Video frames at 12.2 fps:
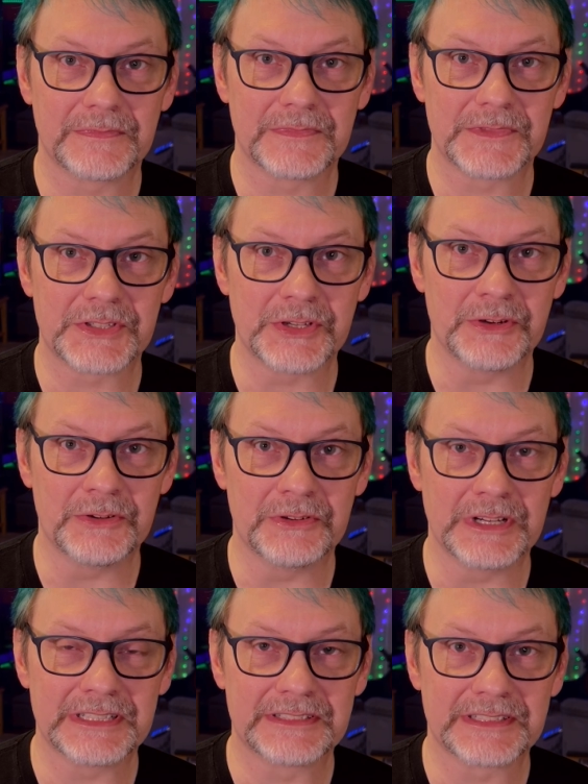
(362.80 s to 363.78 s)

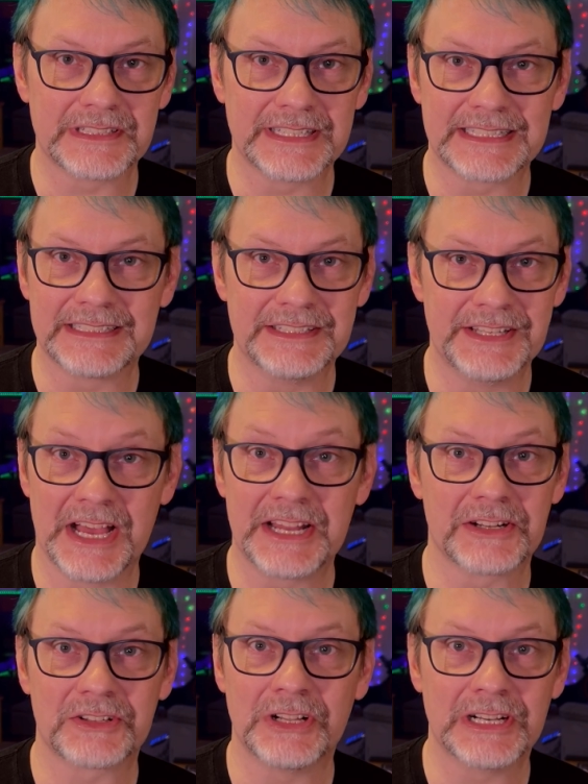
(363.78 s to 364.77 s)
So it's like 9
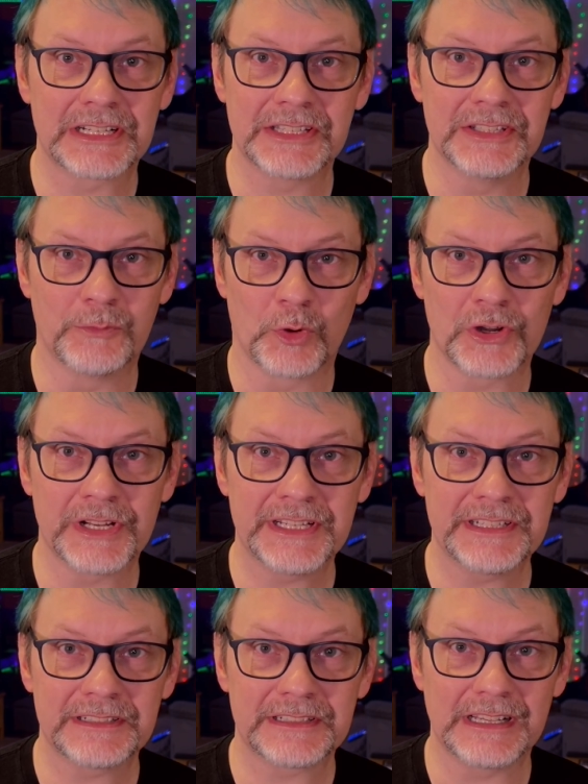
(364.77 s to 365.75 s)
o'clock in the
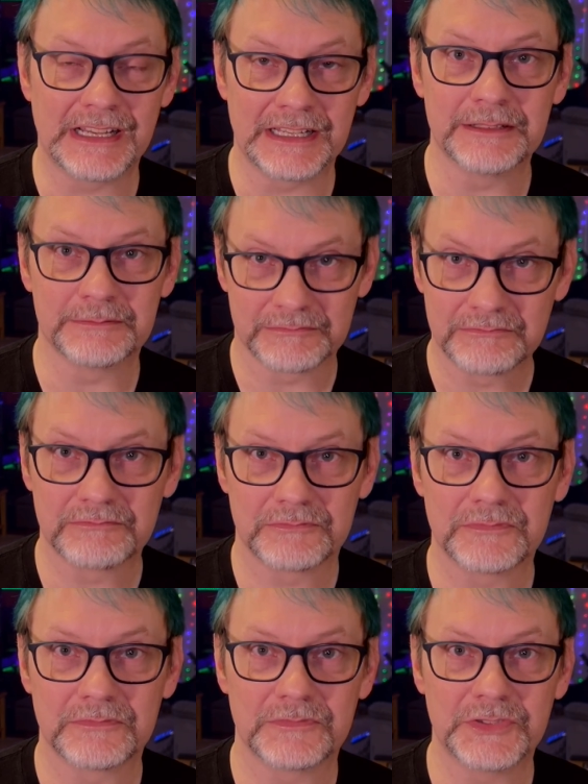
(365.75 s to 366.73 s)
morning. I am
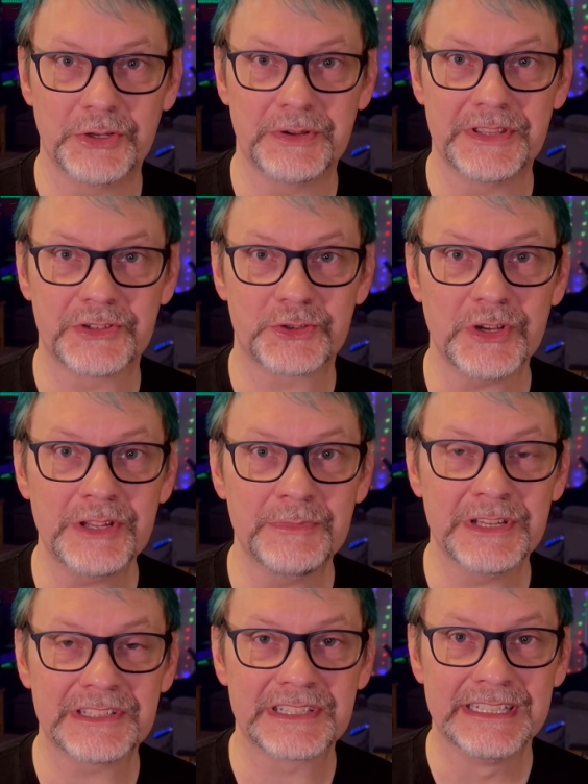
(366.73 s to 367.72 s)
doing the
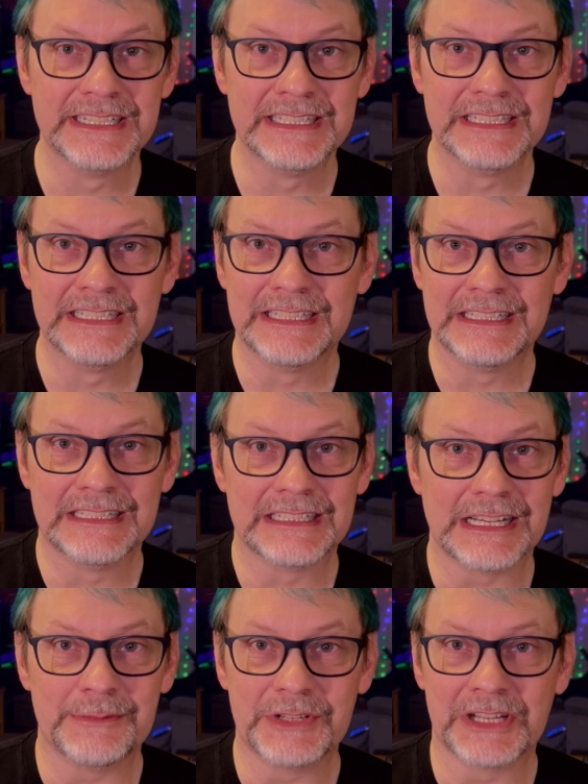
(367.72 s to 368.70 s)
treatment.
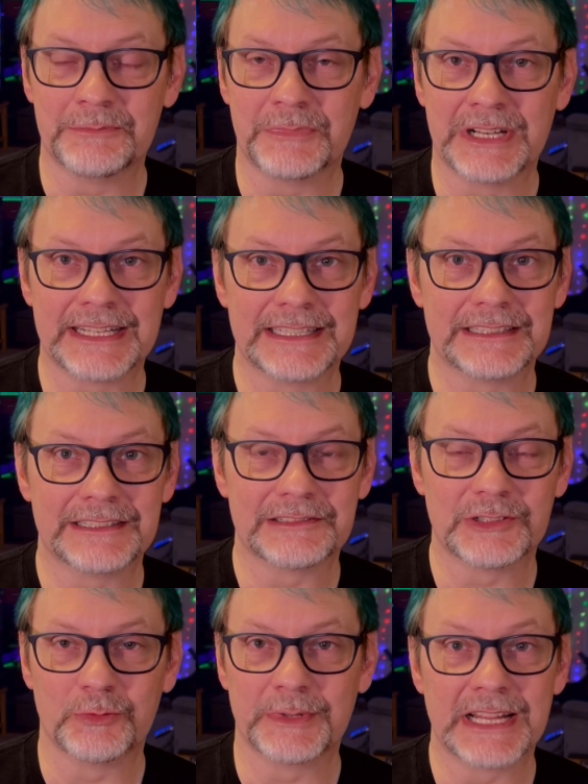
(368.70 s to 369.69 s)
I'm done by a
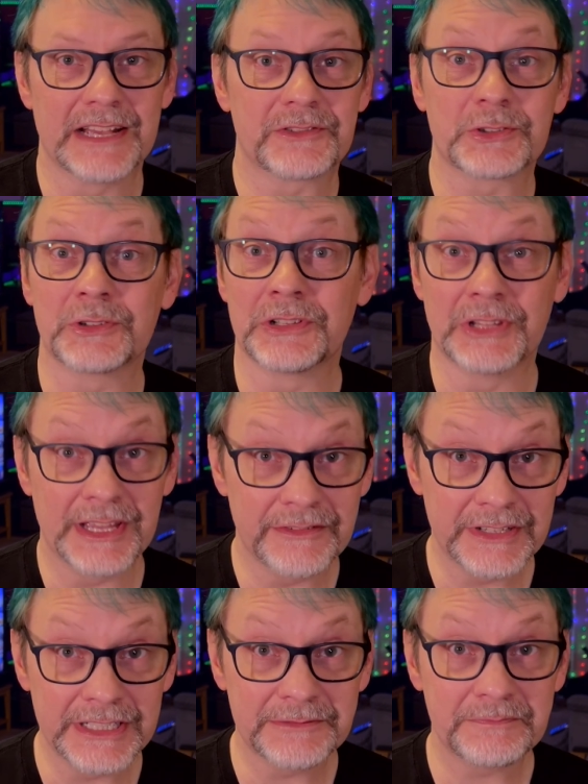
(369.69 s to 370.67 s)
little bit after
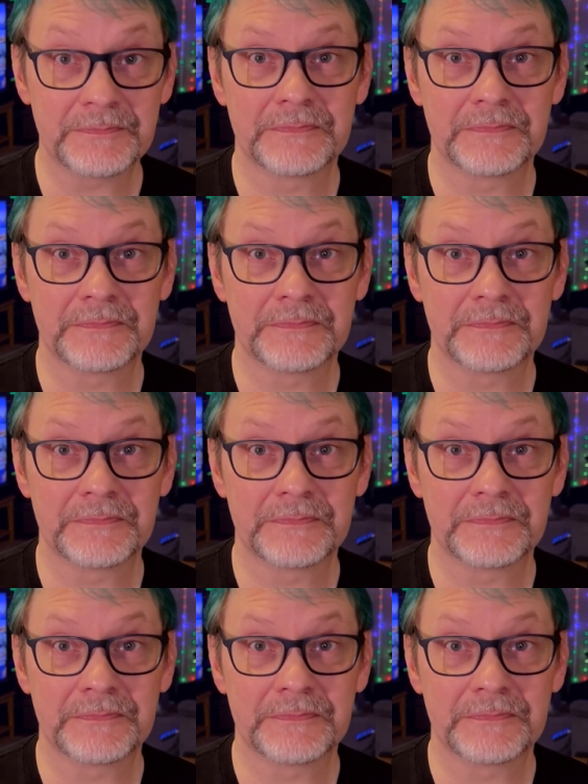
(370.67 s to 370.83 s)
11.